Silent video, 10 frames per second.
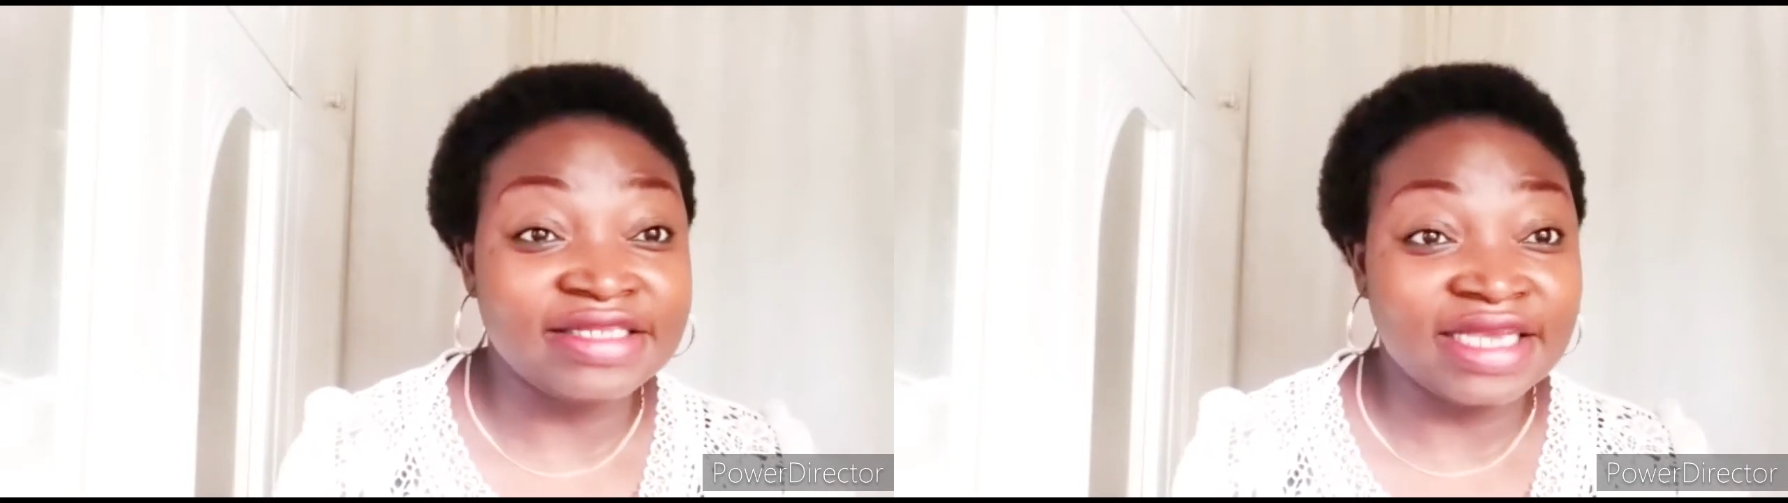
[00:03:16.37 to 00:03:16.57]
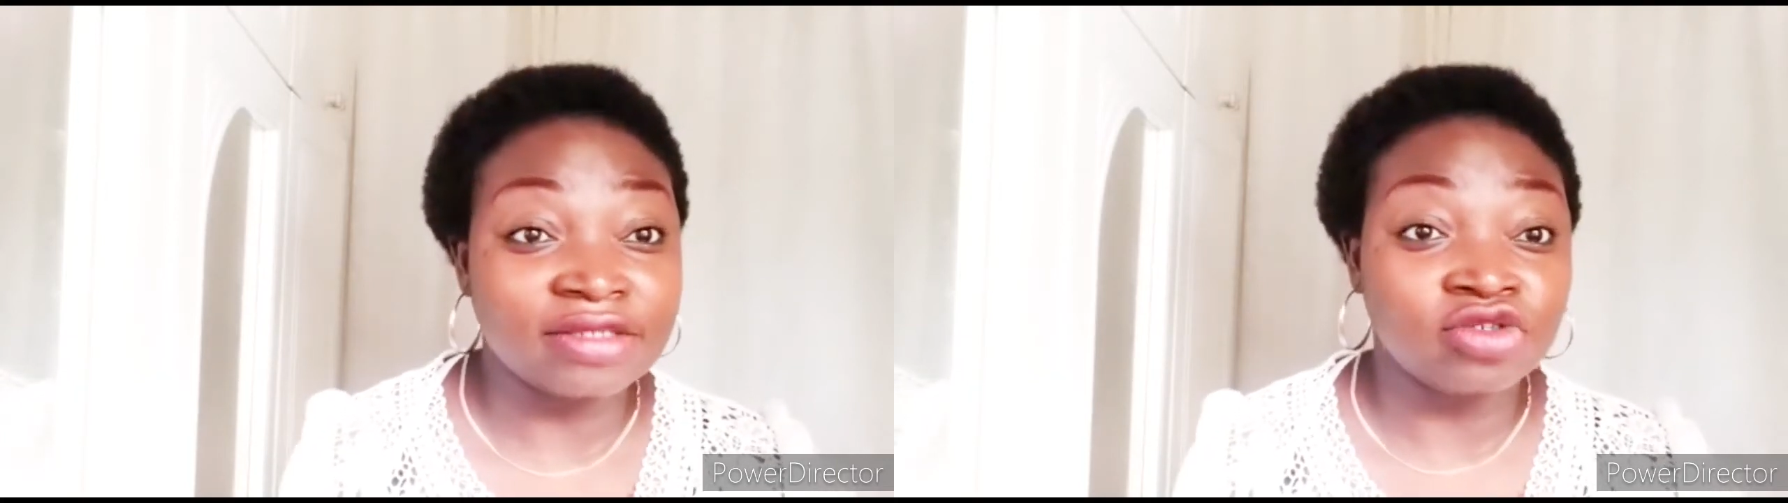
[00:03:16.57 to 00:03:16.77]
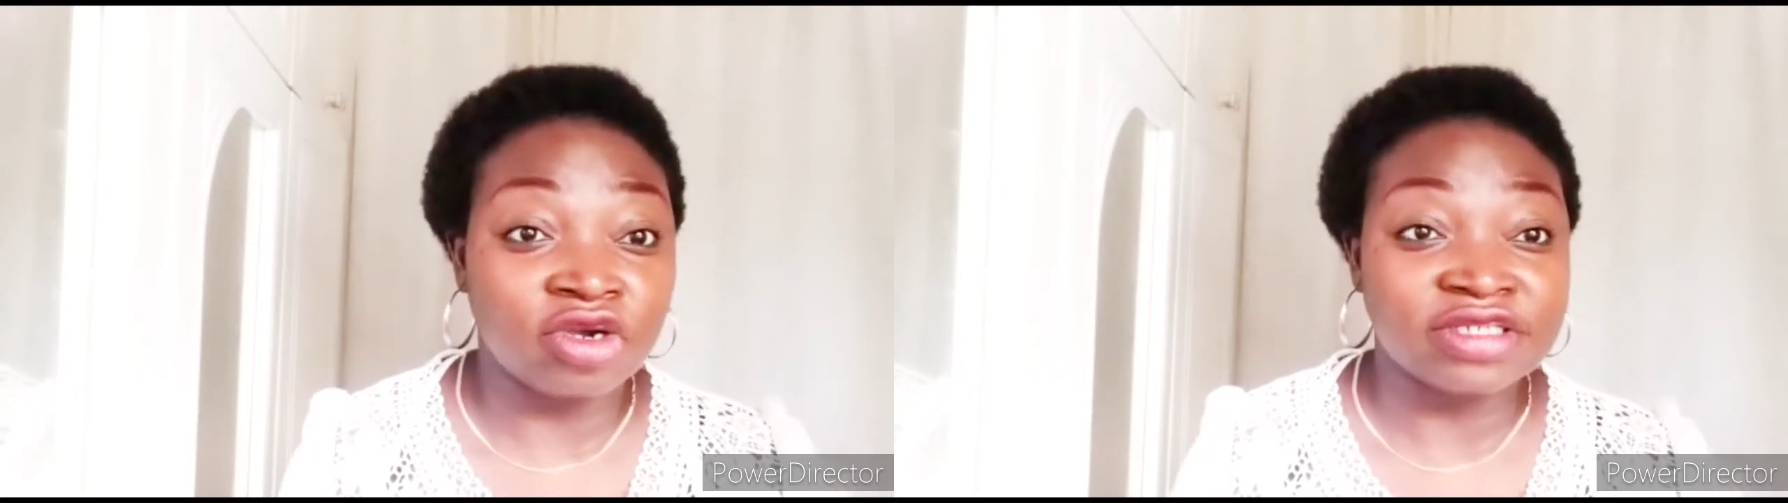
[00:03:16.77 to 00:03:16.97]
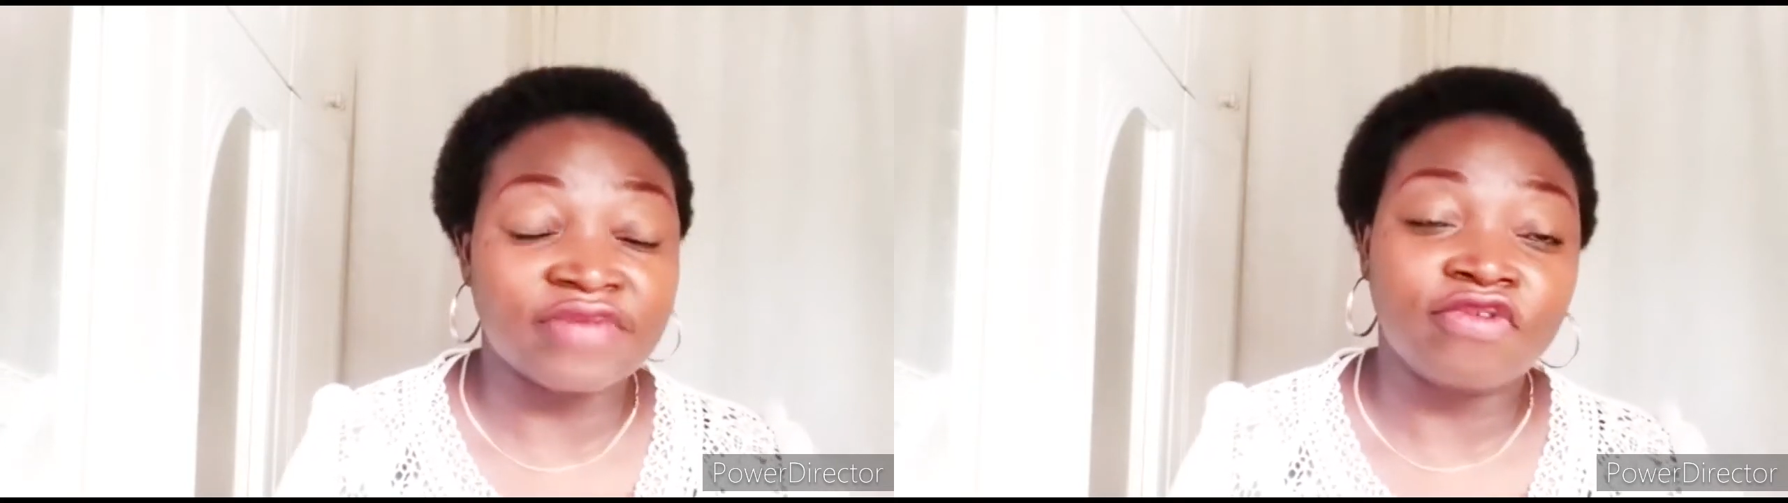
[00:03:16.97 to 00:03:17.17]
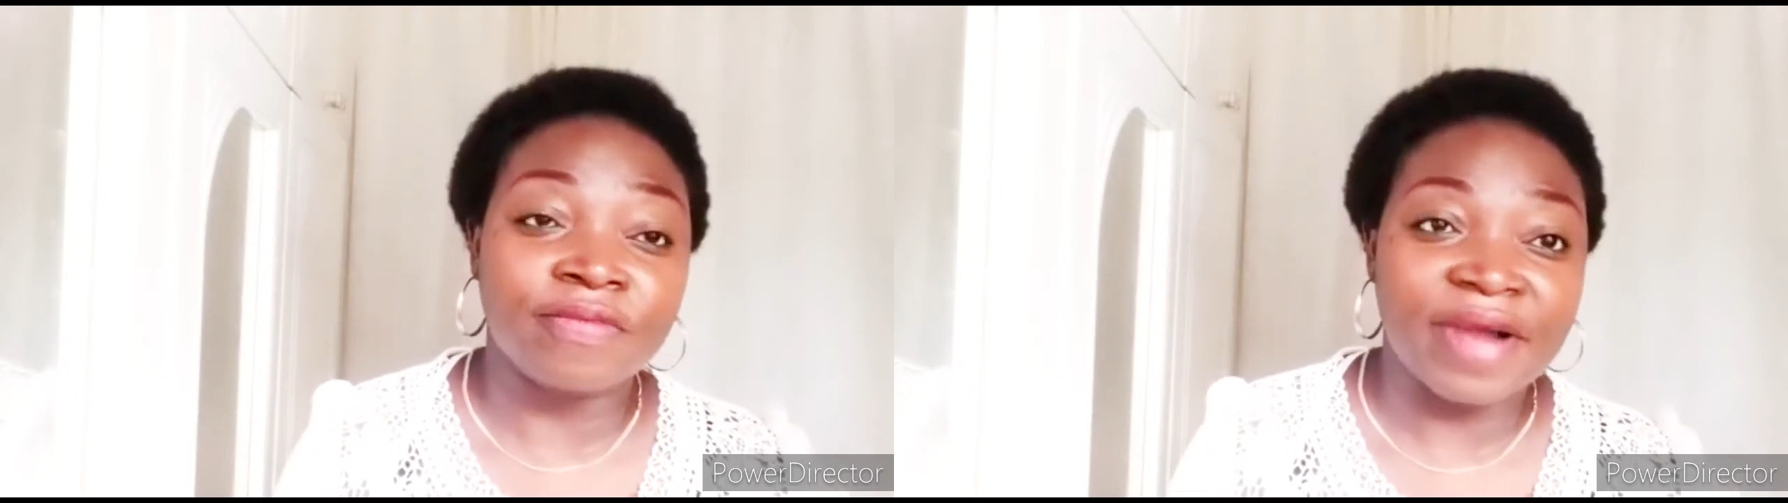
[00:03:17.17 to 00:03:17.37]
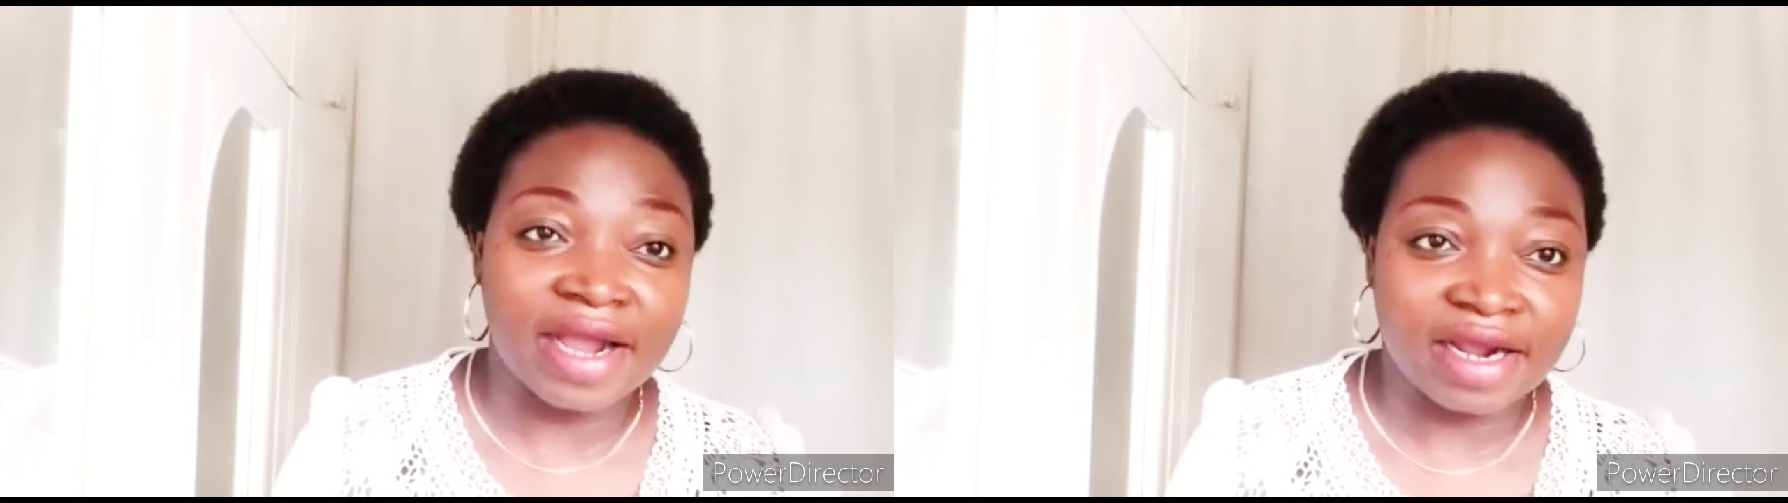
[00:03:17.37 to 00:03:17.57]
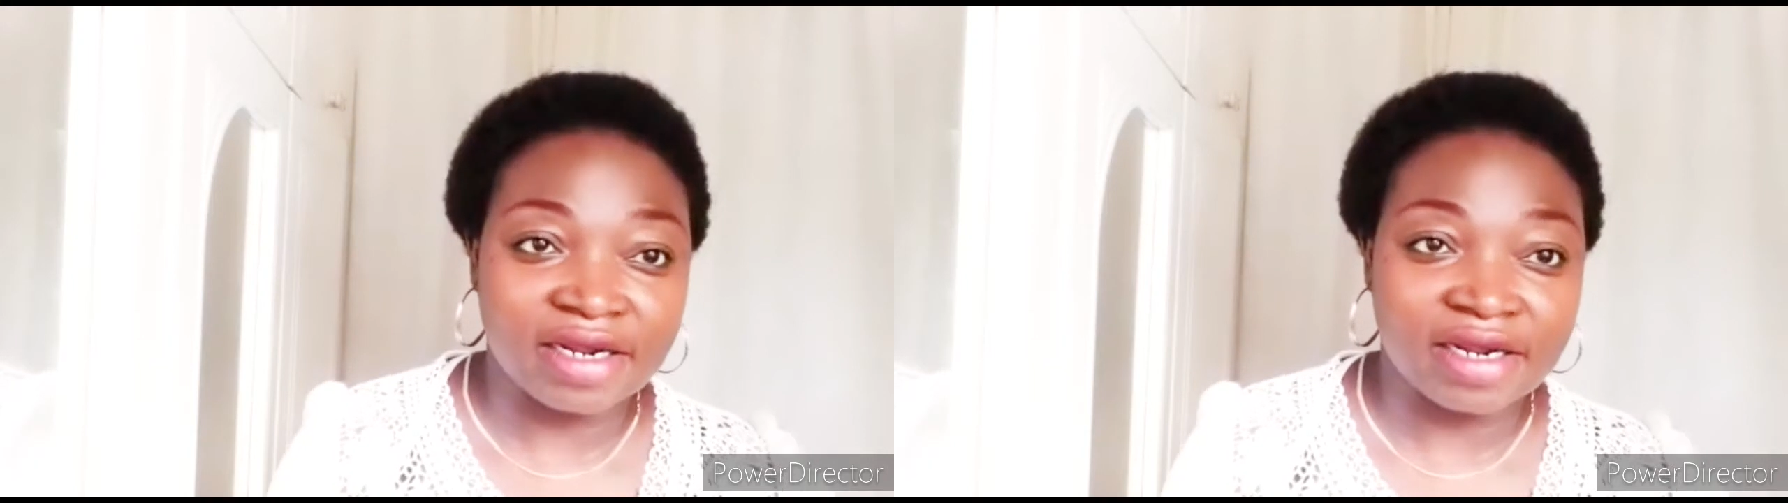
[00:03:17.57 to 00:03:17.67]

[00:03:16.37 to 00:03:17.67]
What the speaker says: tear trouser for back.